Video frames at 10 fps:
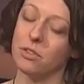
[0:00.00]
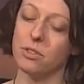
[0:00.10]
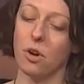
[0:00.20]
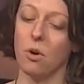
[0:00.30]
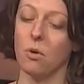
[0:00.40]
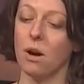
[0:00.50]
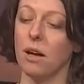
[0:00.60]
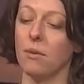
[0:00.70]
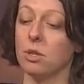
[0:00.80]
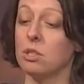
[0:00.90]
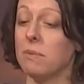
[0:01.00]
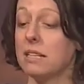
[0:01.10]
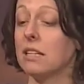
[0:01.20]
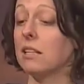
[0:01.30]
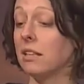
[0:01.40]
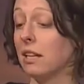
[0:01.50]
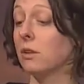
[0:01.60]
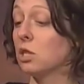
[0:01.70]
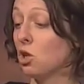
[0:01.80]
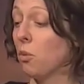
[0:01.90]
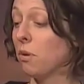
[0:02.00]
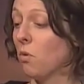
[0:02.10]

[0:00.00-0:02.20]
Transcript: So, which is basically cleaning with soap